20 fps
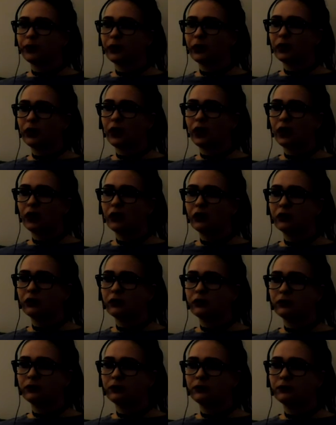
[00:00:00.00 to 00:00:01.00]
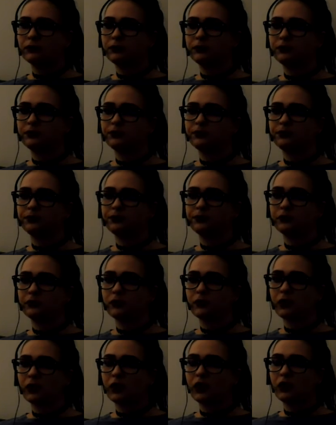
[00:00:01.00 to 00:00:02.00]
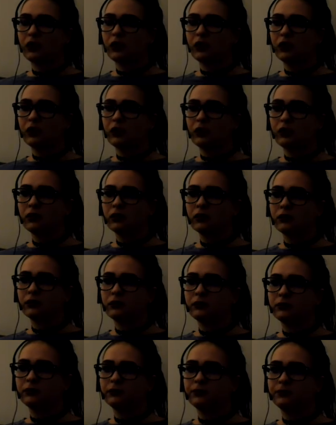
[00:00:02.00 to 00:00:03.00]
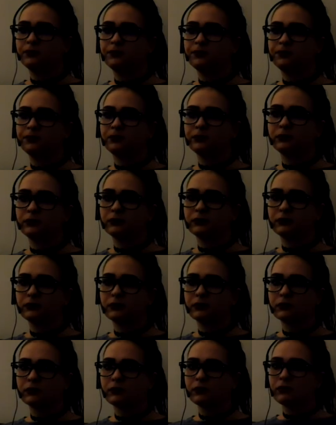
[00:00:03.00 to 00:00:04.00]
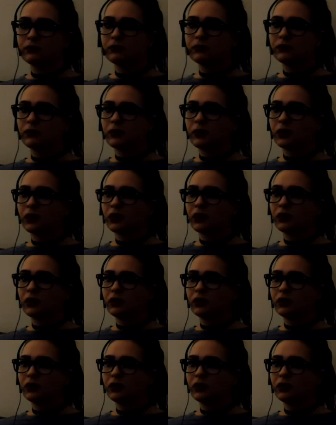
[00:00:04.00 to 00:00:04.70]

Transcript: (no one is talking)